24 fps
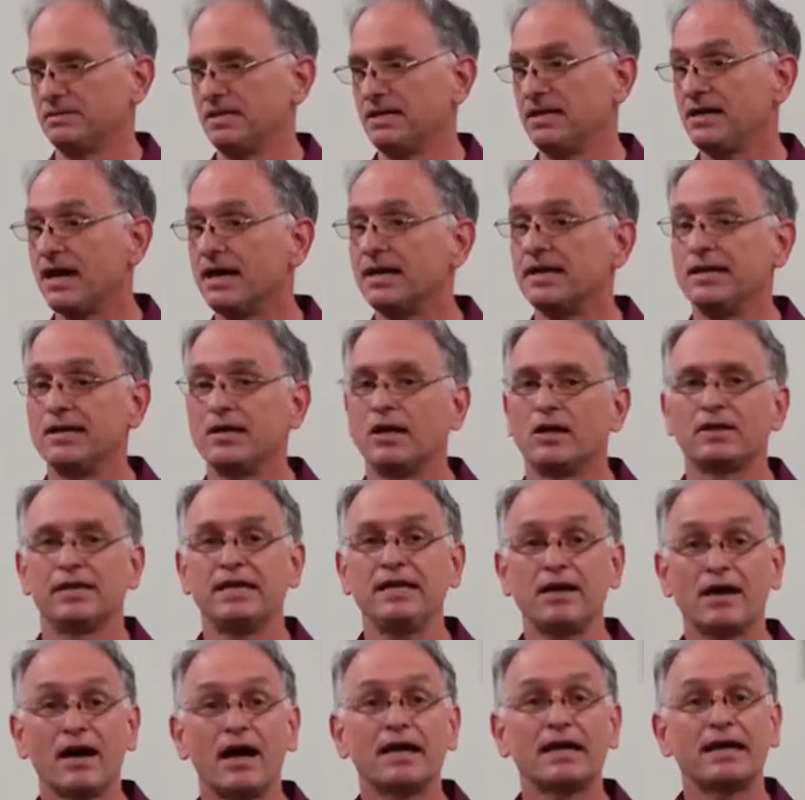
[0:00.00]
He got ill.
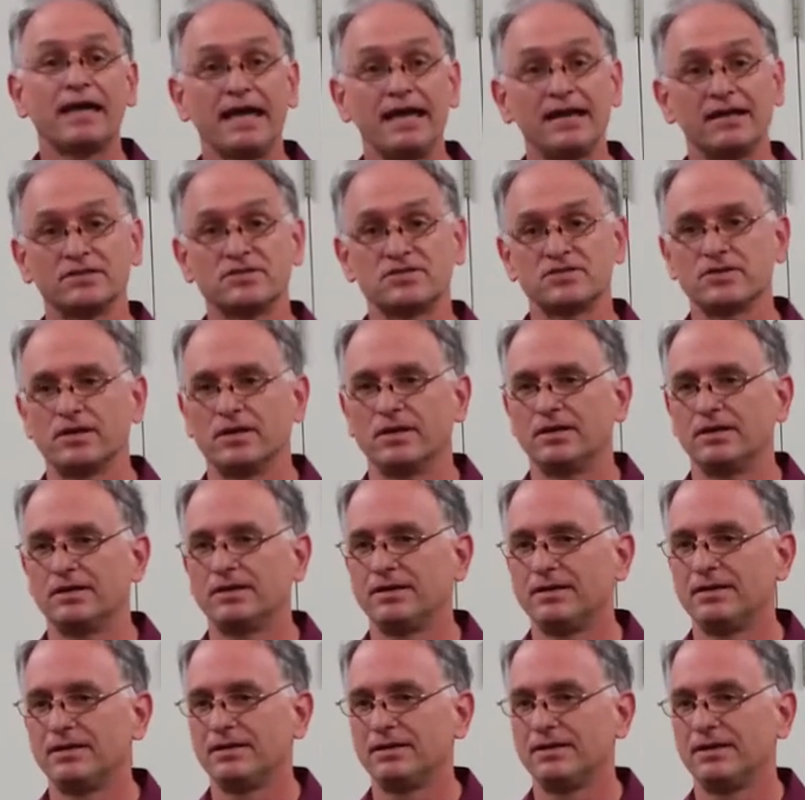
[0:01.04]
He got cancer.
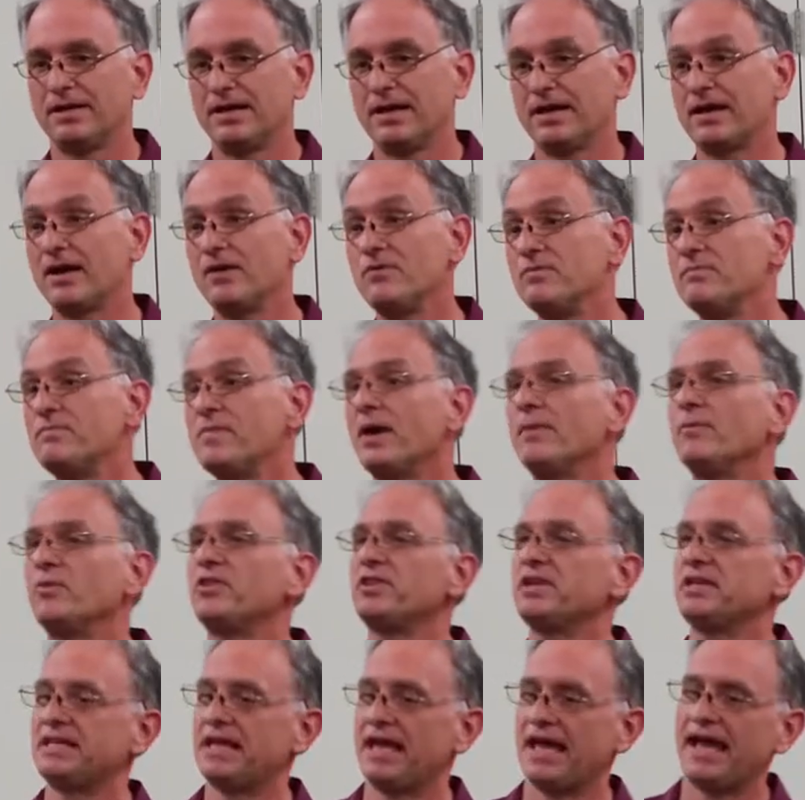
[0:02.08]
And I remember
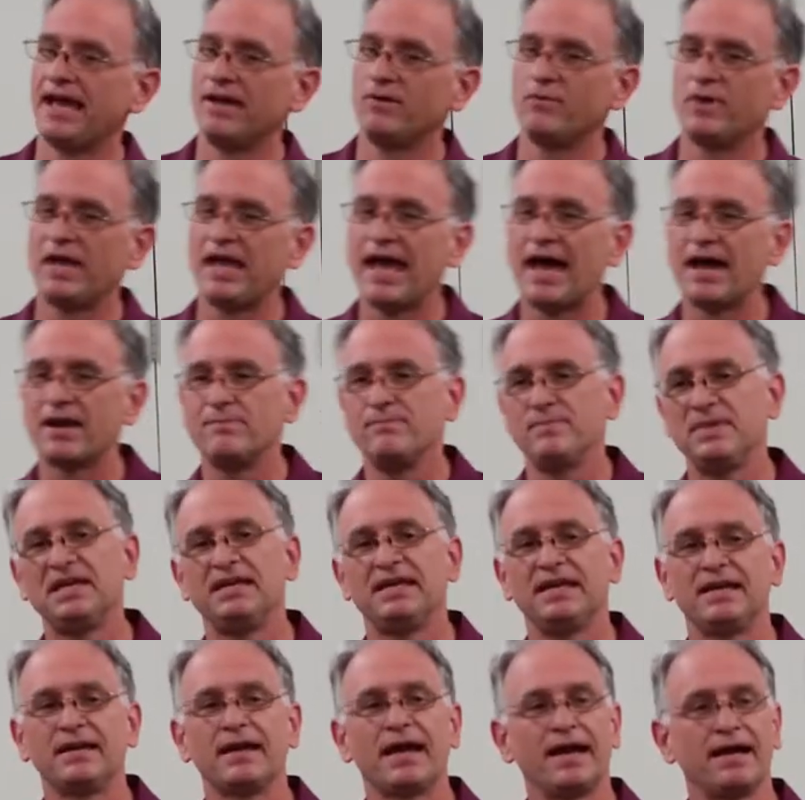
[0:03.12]
the day we had a
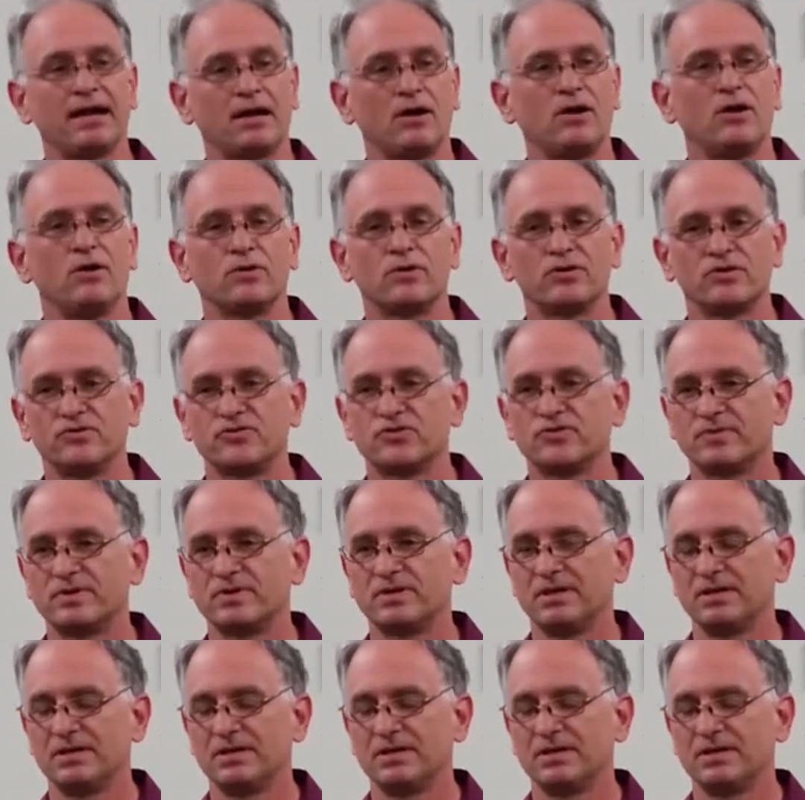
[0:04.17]
meeting at Coco's.